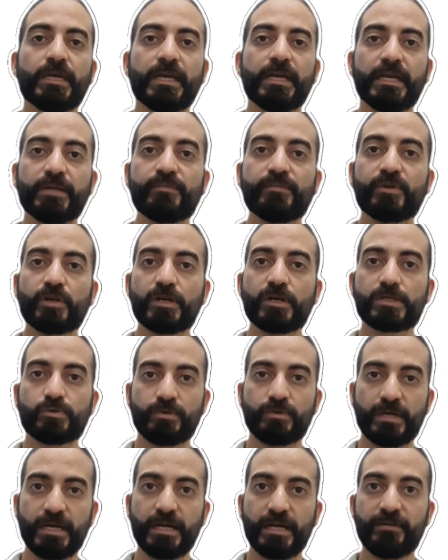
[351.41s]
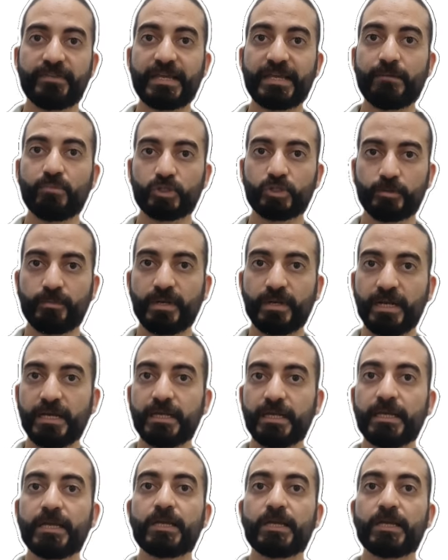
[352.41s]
And because we have multiply,